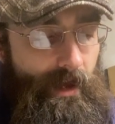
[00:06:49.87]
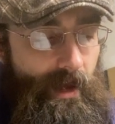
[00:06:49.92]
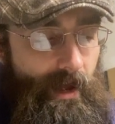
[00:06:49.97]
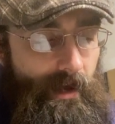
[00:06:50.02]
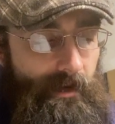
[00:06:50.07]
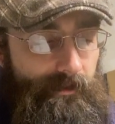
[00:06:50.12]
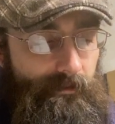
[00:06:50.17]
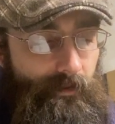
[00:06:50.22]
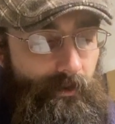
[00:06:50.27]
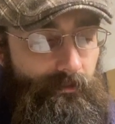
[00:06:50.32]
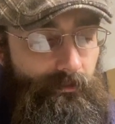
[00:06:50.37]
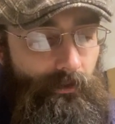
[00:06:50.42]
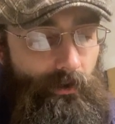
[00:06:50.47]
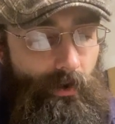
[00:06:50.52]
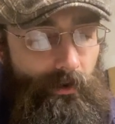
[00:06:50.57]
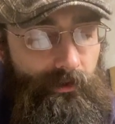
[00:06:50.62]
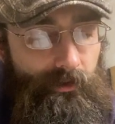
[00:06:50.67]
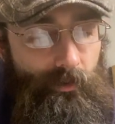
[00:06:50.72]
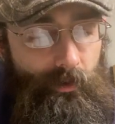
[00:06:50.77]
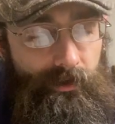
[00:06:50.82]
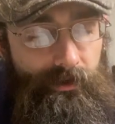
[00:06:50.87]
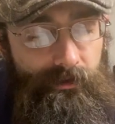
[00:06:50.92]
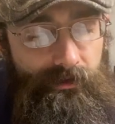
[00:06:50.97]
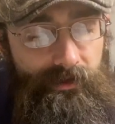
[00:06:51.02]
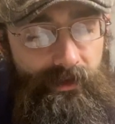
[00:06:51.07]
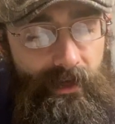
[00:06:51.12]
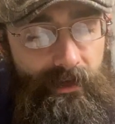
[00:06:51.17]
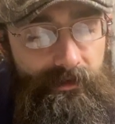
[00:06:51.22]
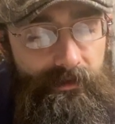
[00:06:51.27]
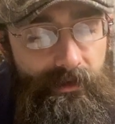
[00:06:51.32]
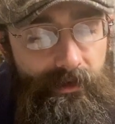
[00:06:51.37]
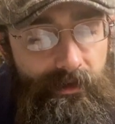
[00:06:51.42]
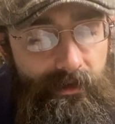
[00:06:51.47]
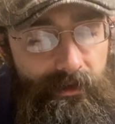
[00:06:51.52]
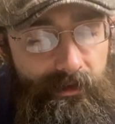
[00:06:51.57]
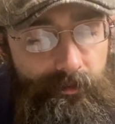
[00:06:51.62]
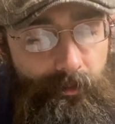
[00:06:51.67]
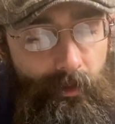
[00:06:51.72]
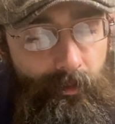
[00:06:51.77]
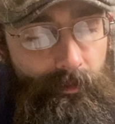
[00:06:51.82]
as with regard to one who says that it
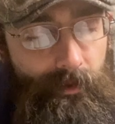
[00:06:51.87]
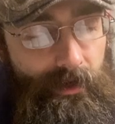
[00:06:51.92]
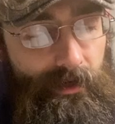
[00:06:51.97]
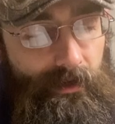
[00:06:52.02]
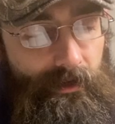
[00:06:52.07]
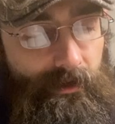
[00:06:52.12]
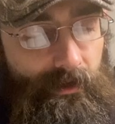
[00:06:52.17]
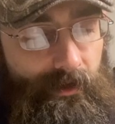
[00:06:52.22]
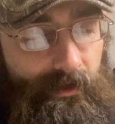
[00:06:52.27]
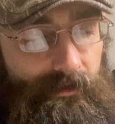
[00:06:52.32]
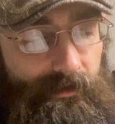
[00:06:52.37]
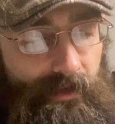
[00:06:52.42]
is permitted, his